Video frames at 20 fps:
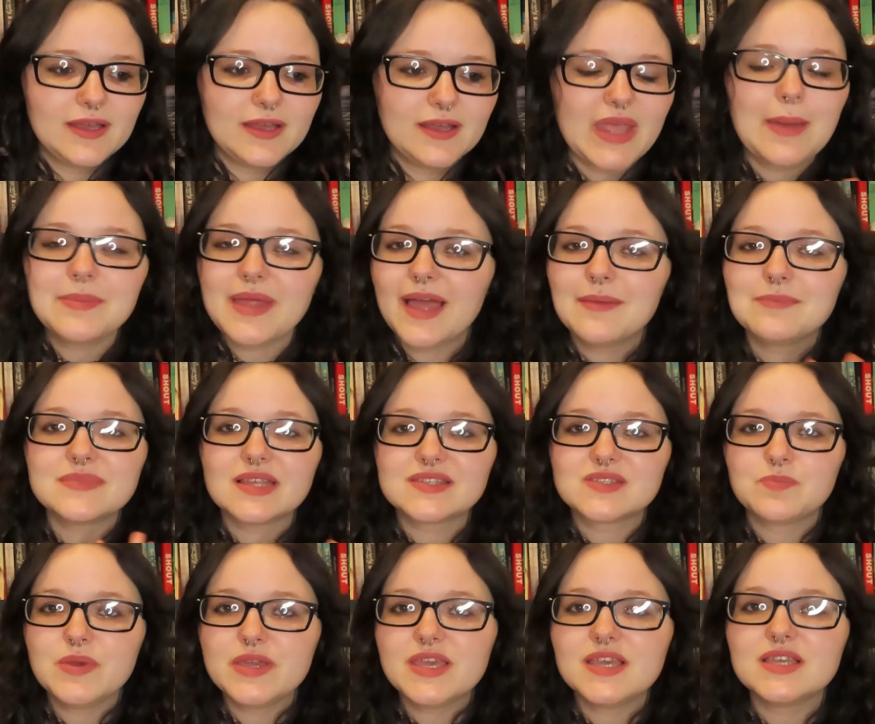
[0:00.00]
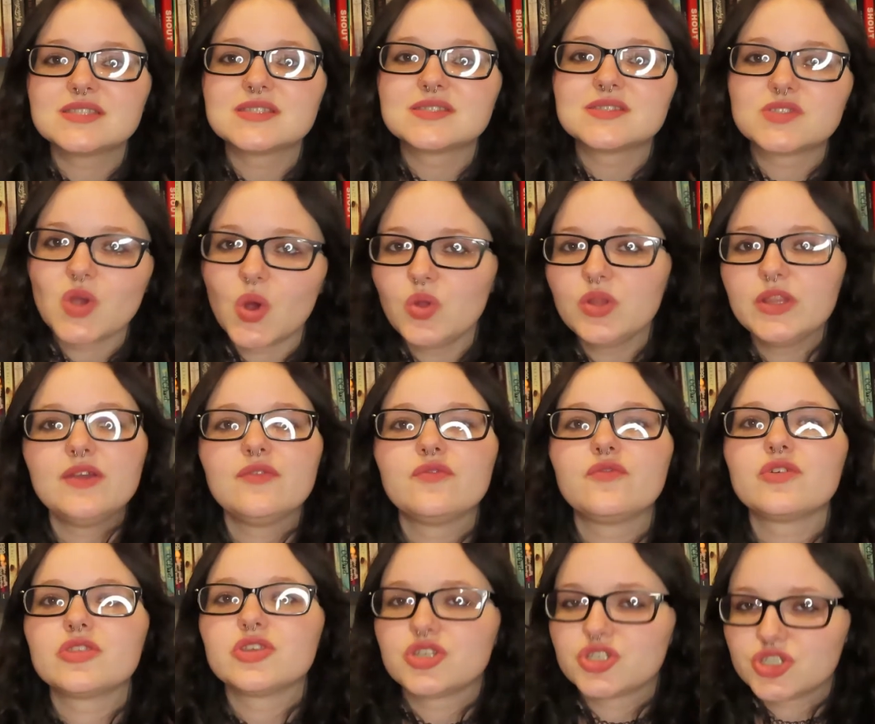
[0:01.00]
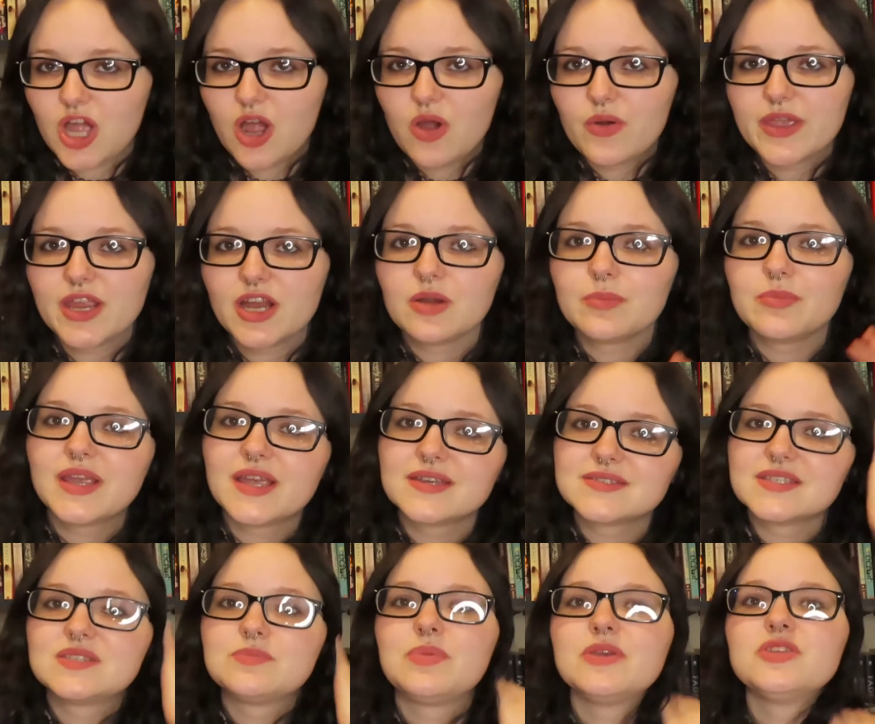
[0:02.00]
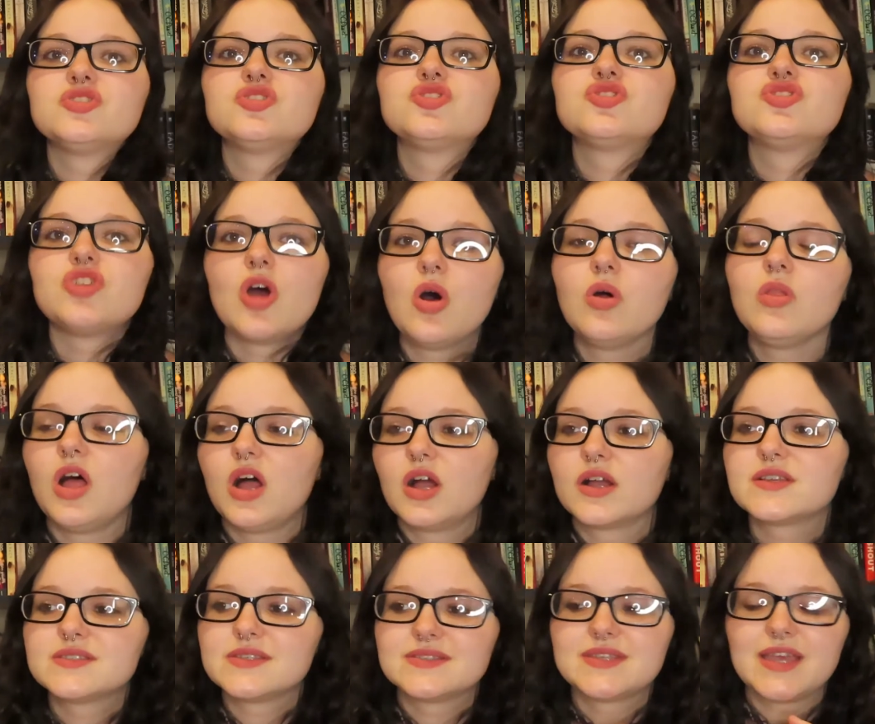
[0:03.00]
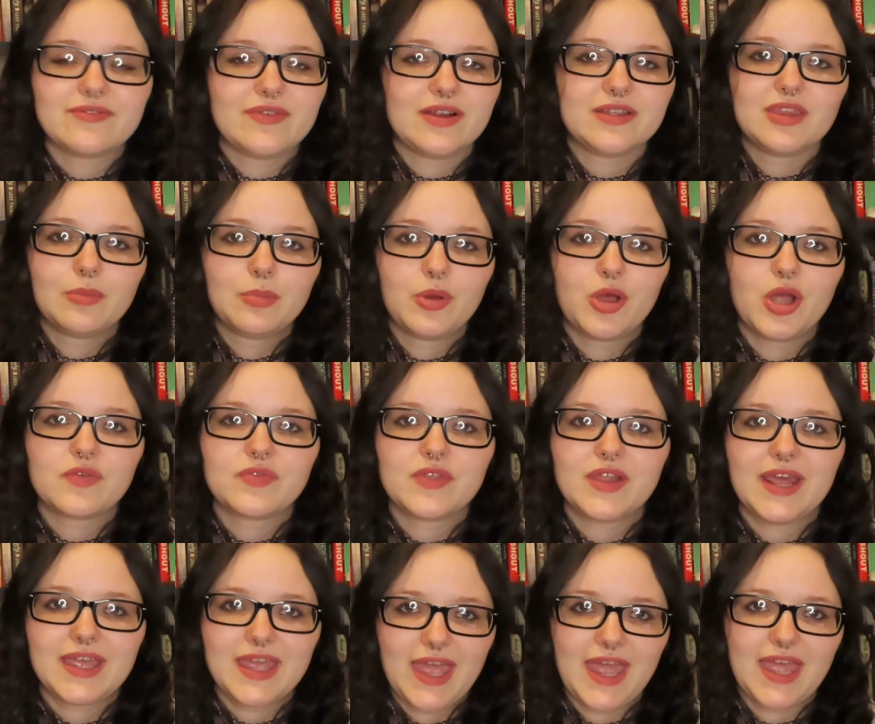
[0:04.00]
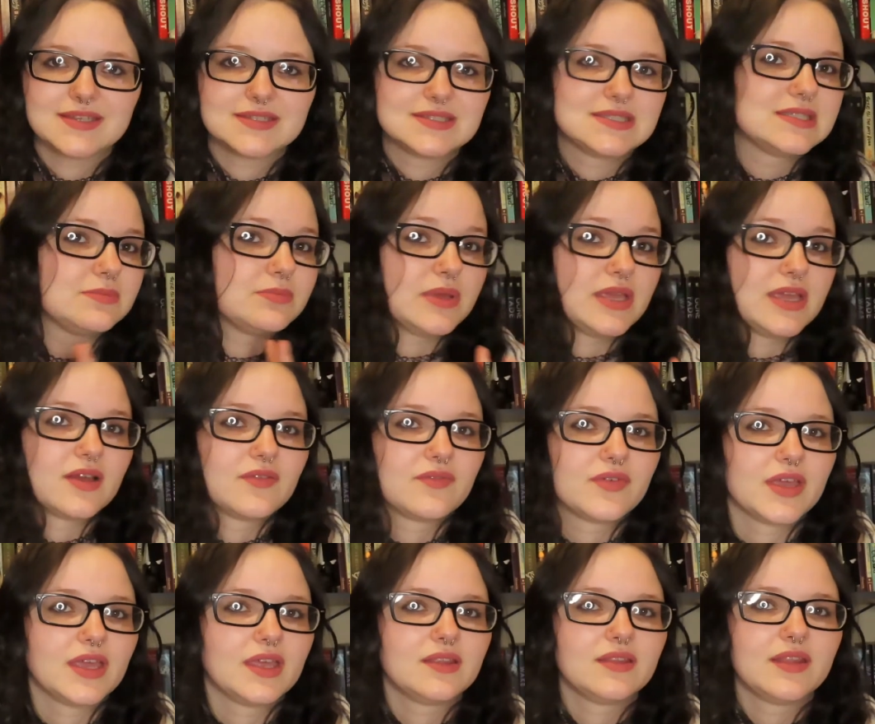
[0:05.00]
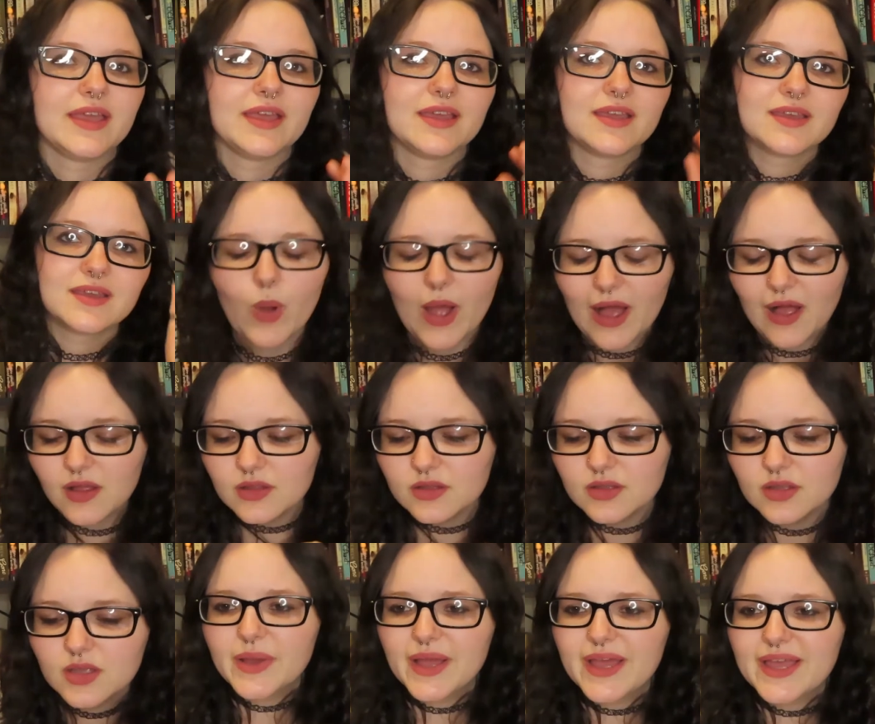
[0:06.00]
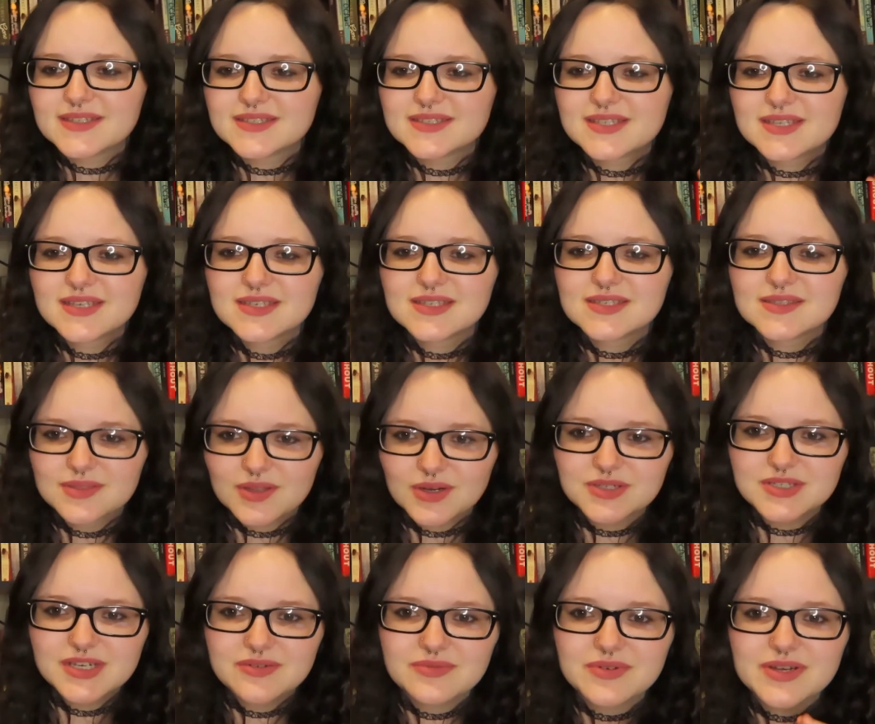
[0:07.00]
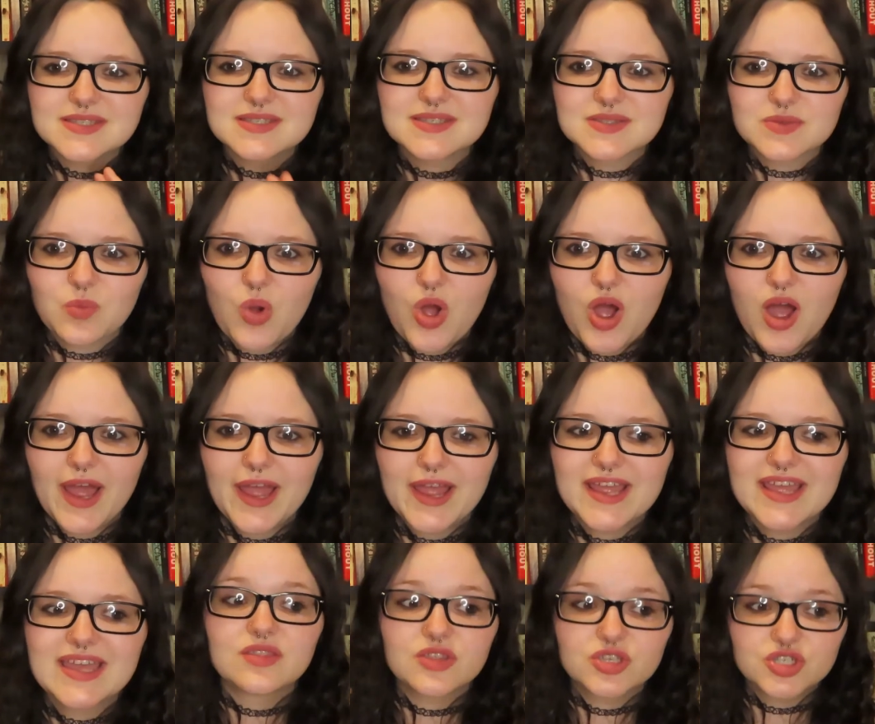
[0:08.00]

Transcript: I'm speaking solely for the show here because it's been so long since I've read the book that I can't speak of it, like, well, but 13 Reasons Why, the